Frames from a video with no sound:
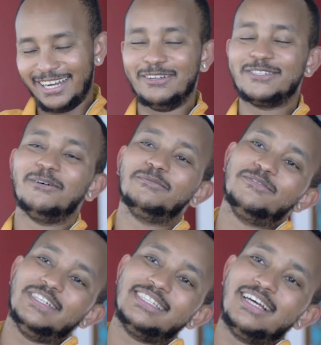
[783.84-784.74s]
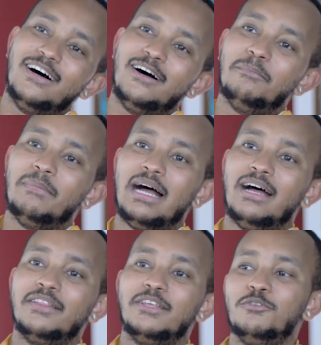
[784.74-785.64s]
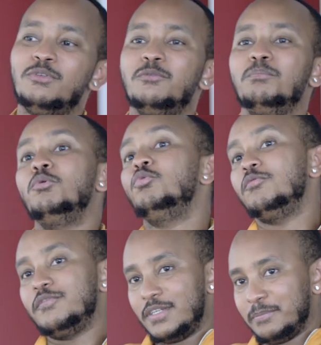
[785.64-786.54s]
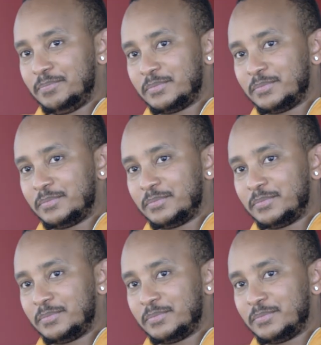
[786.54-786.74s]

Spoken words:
And on top of it, the uni moved